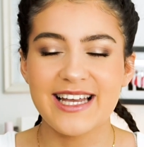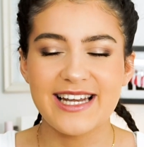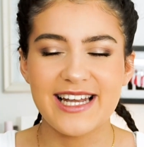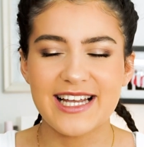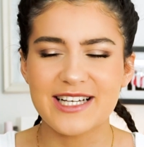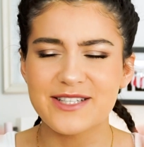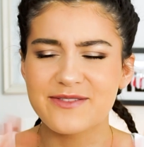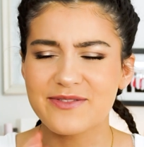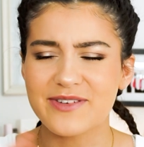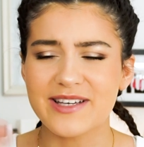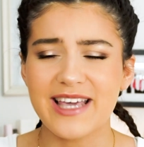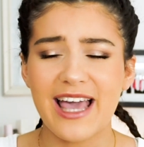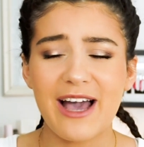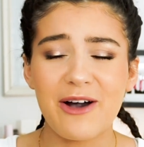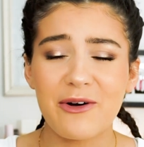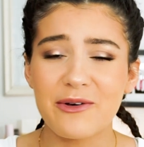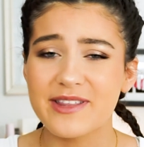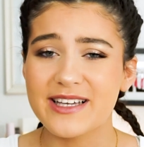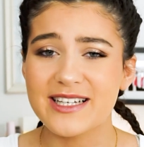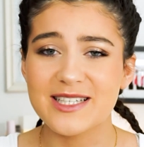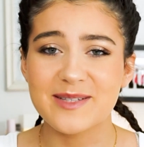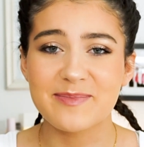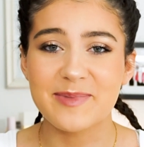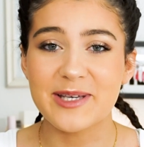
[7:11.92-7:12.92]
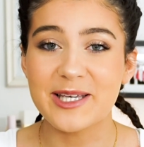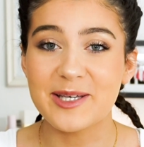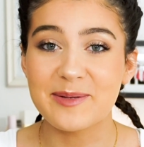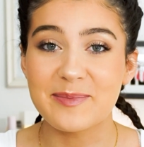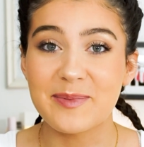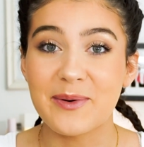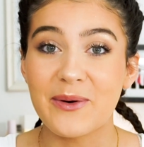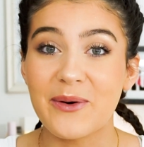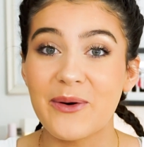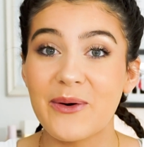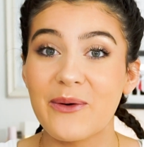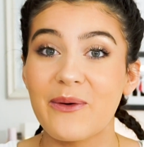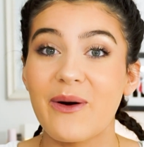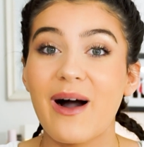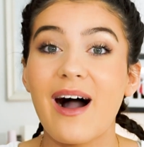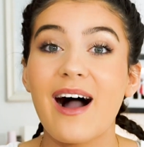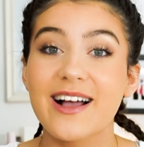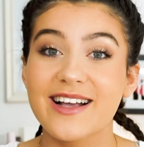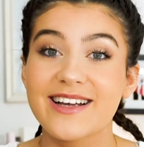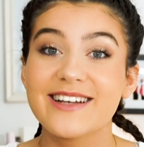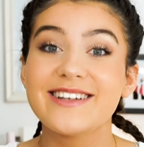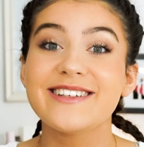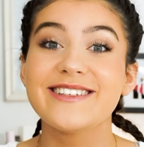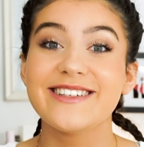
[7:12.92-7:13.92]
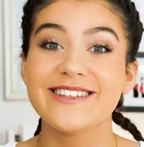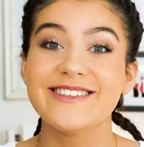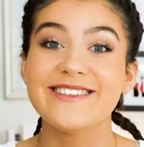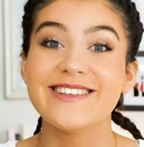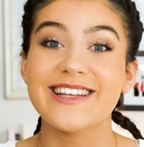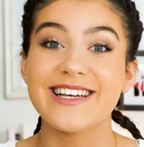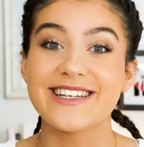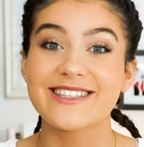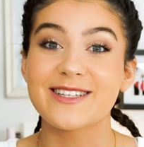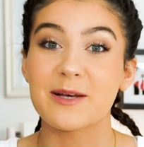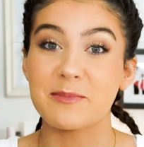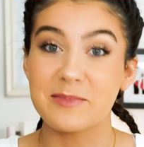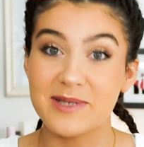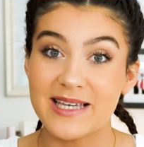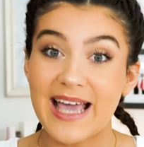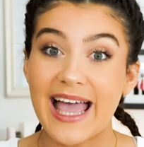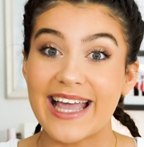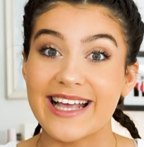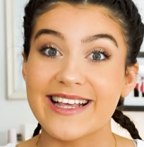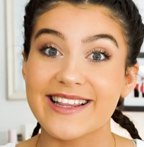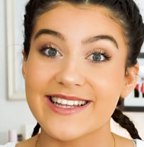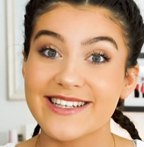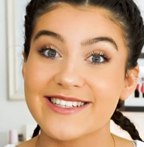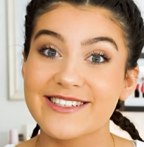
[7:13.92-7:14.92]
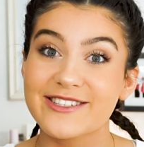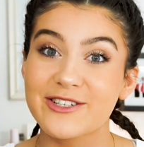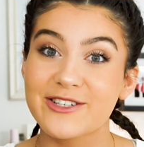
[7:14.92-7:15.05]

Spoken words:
Let's forget all these people. I can do this, I'm getting this